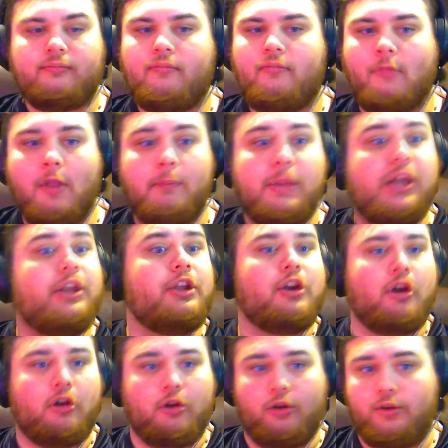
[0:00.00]
meeting
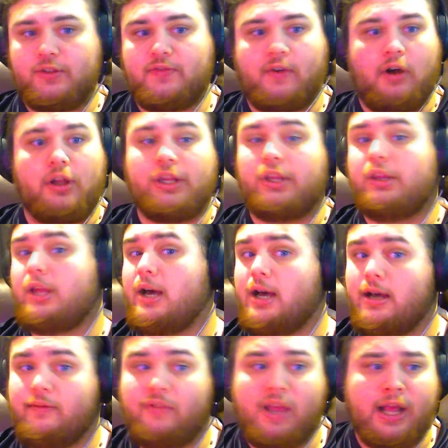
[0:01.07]
girls, falling in
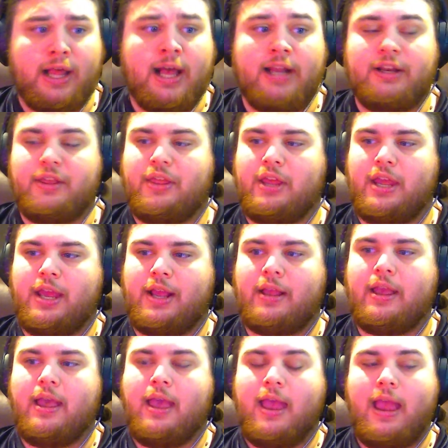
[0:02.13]
love, that kind of thing.
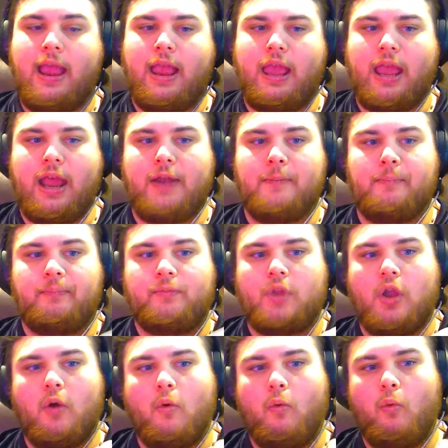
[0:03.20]
And
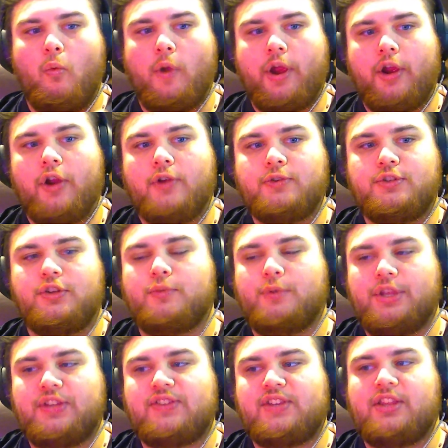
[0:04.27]
where do
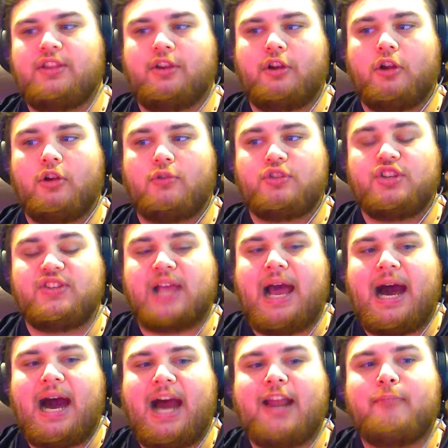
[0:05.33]
we see the girl? She's
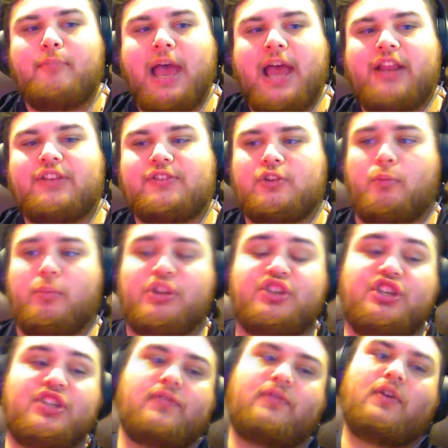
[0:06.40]
on a pedestal, but
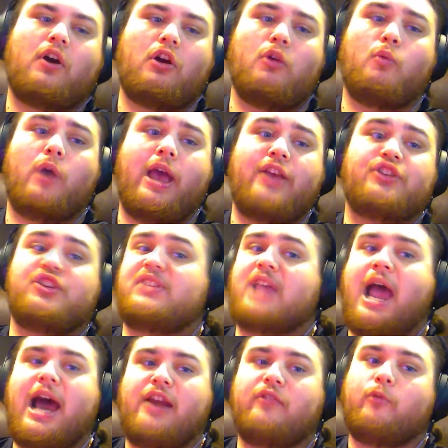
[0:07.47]
she's far away. She's
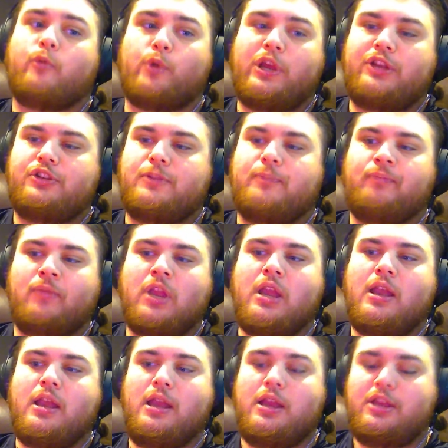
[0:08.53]
out of reach.
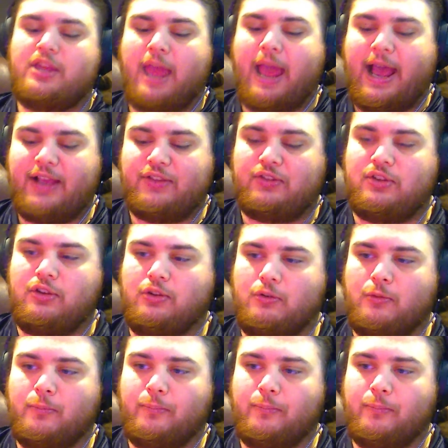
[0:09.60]
He has to